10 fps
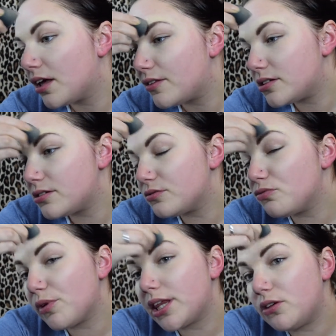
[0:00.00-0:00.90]
This is a
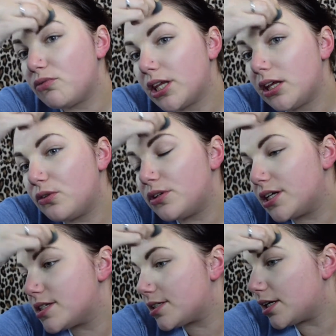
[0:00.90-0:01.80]
really, really good
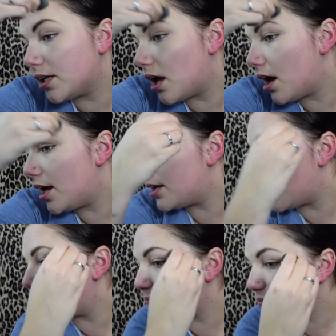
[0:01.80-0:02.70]
concealer.
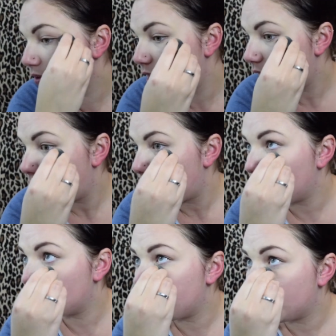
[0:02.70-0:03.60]

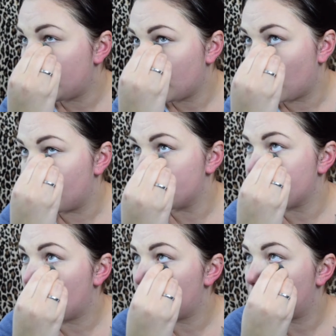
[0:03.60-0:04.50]
It really covers
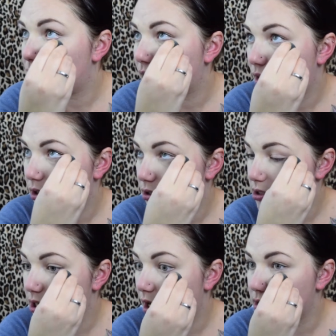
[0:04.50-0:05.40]
up
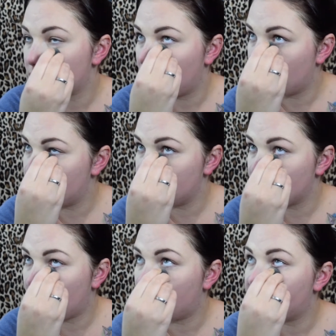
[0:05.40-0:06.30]
dark circles,
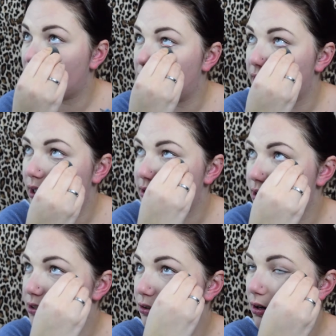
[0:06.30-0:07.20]
and I find that it
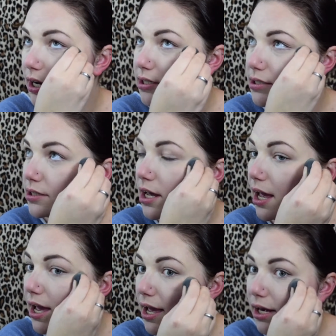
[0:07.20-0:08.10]
doesn't crease
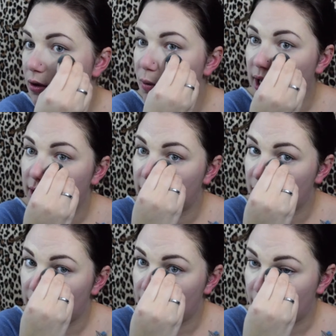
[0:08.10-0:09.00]
anywhere
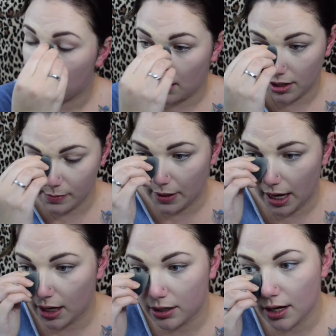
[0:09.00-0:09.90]
near as
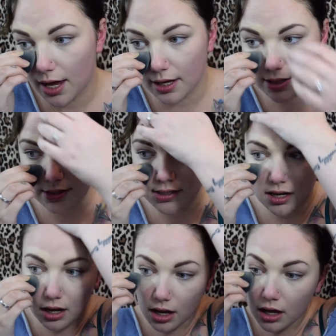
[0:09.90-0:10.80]
bad as
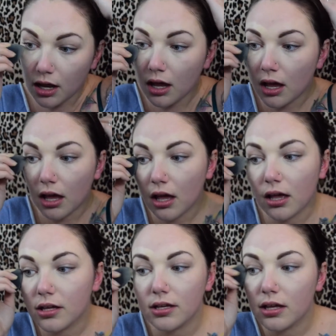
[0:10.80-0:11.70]

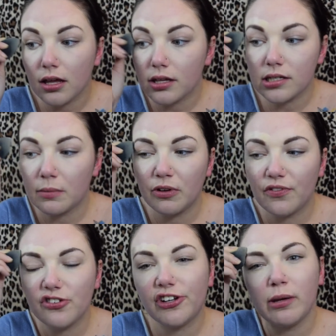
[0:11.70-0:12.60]
some of
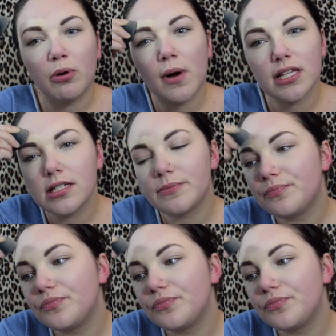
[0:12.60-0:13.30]
the cheaper ones.